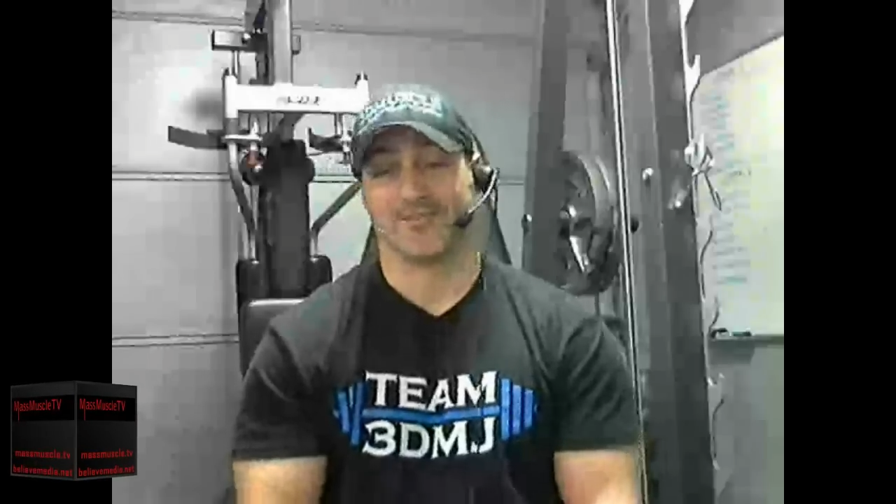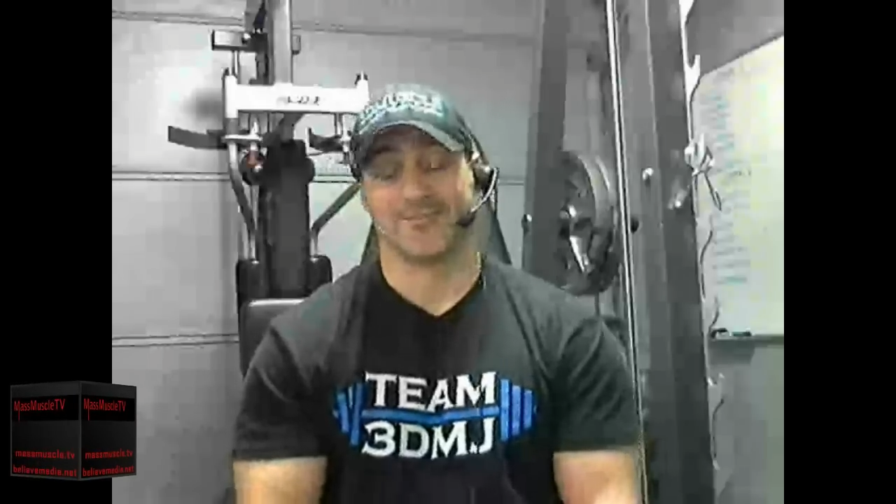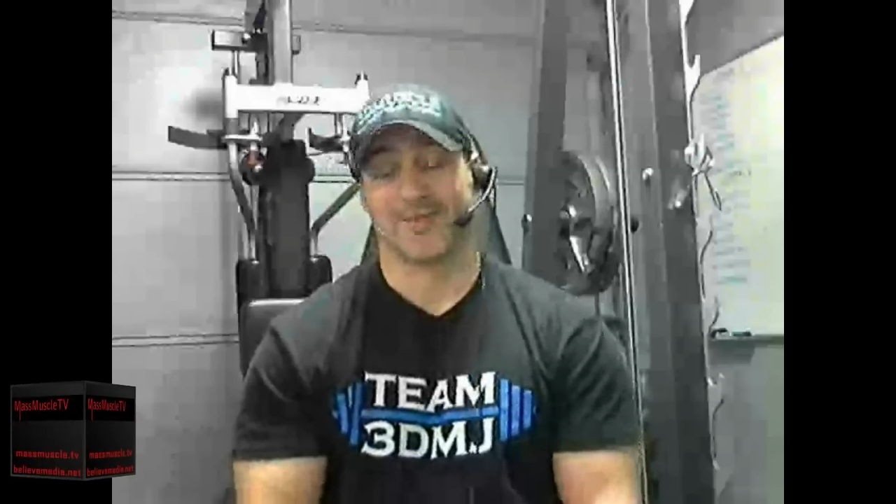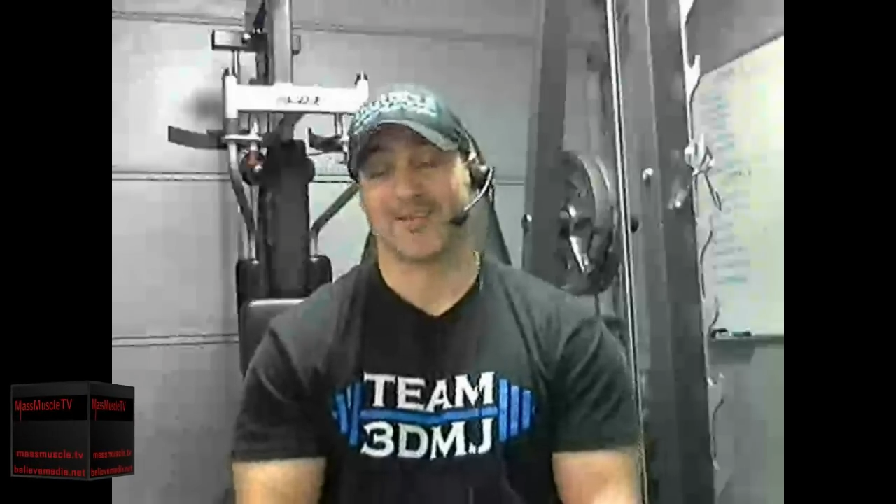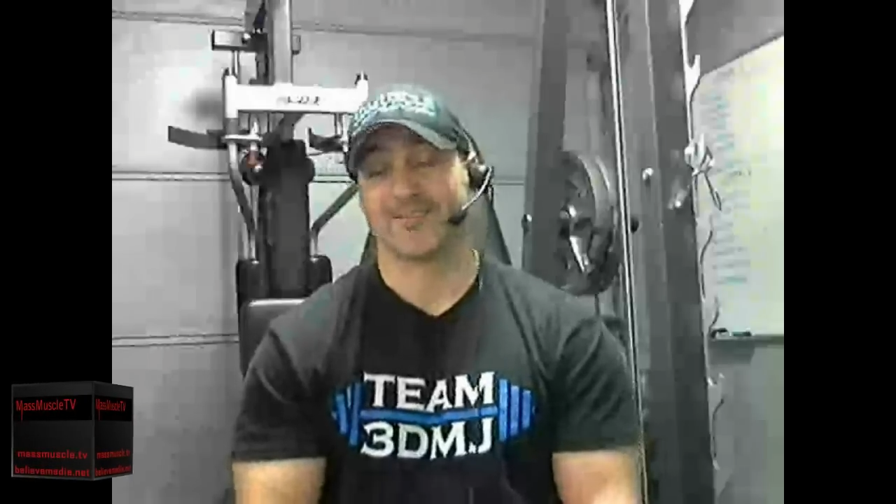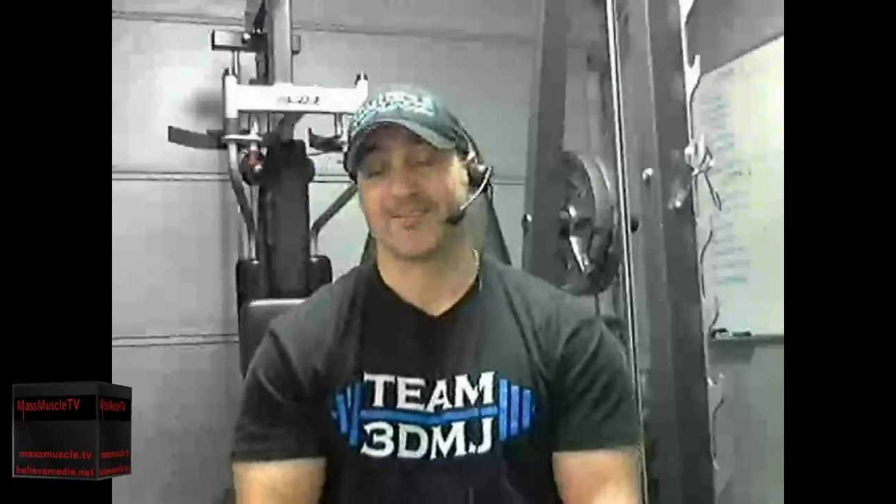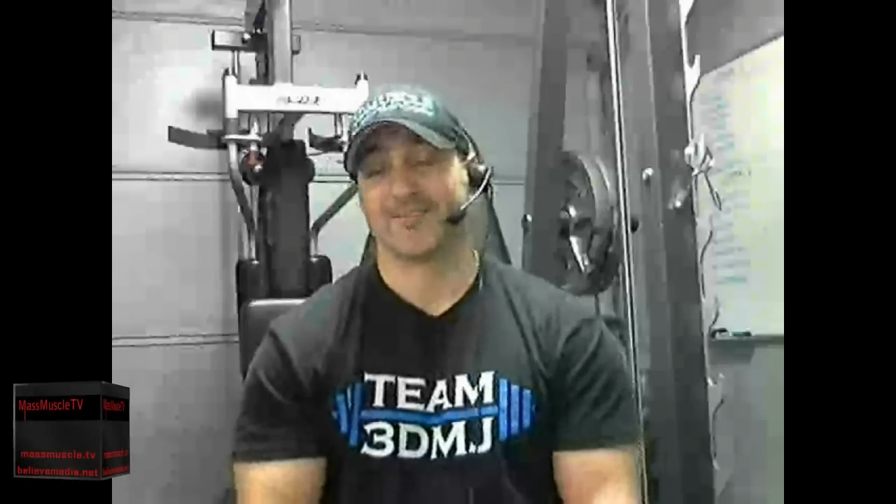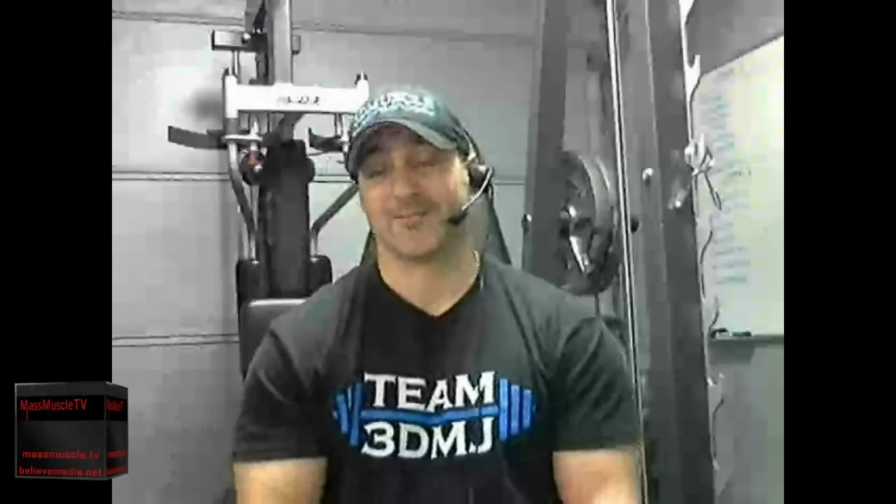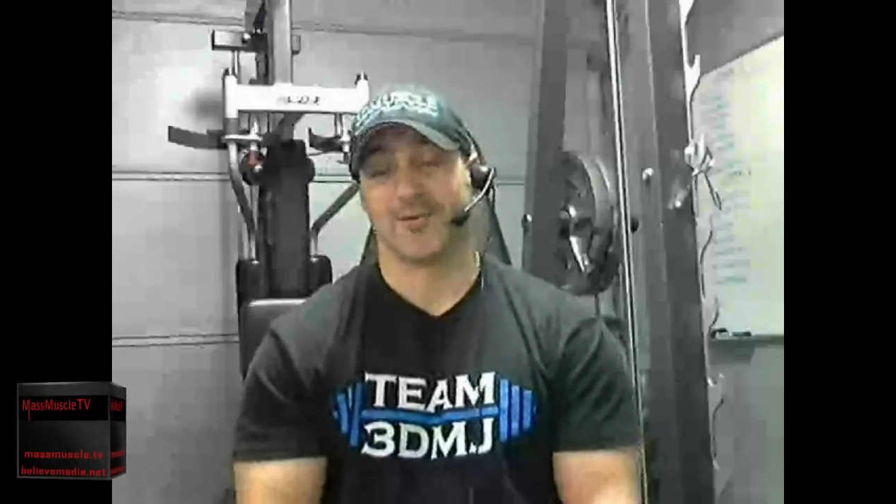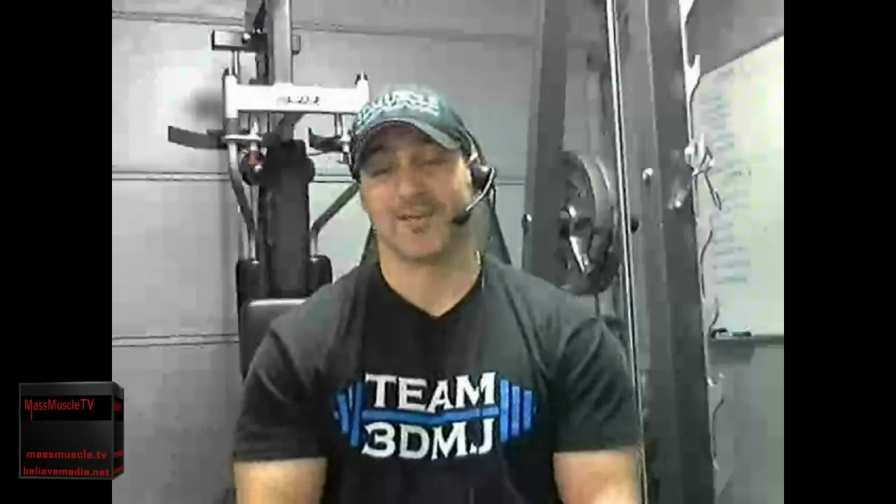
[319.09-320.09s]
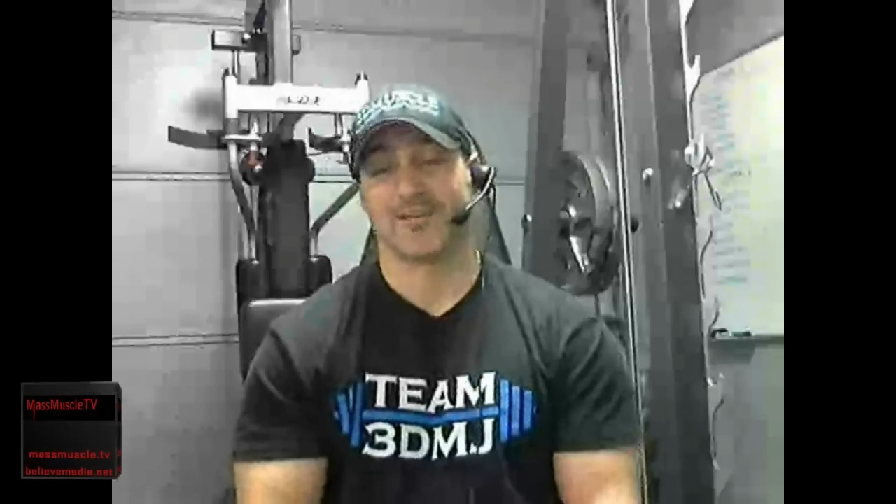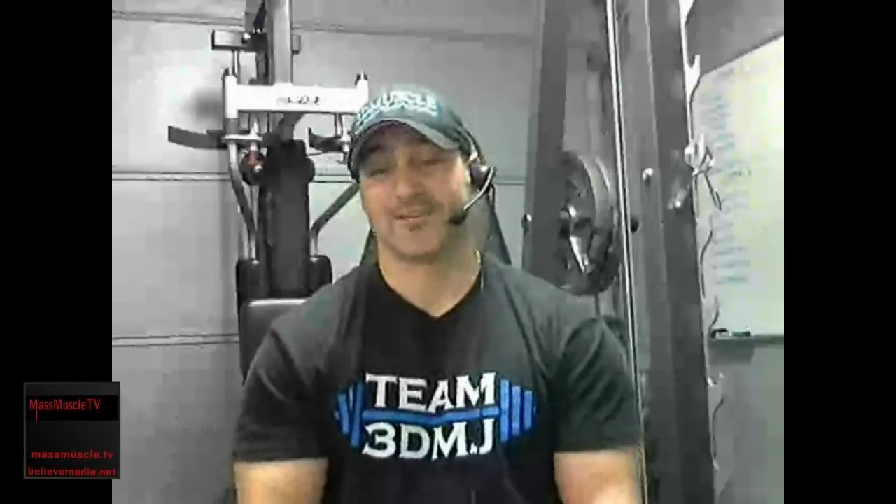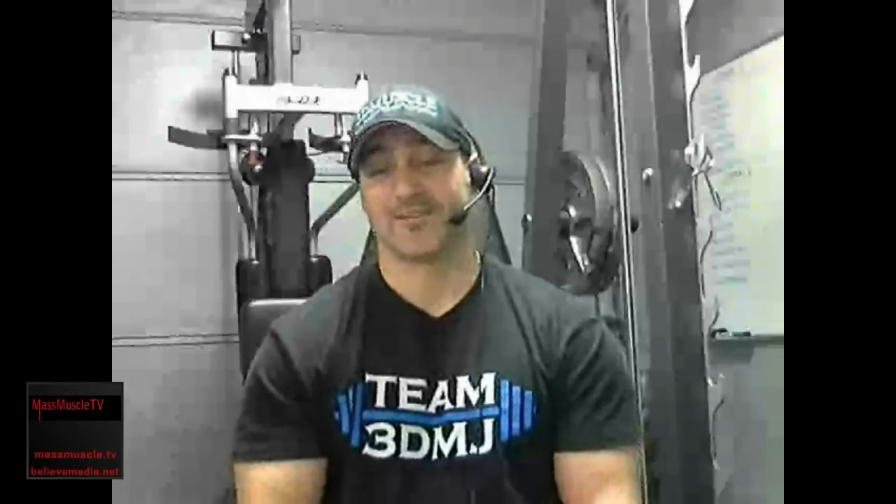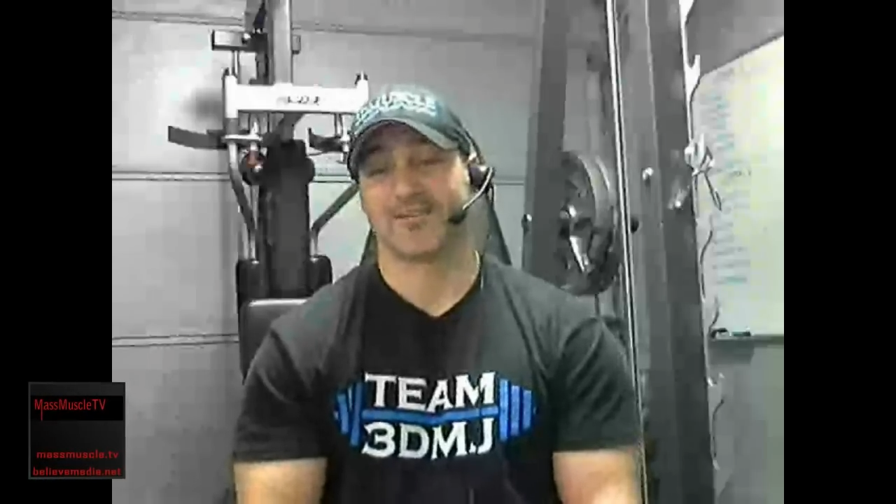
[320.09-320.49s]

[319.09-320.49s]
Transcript: magazines away,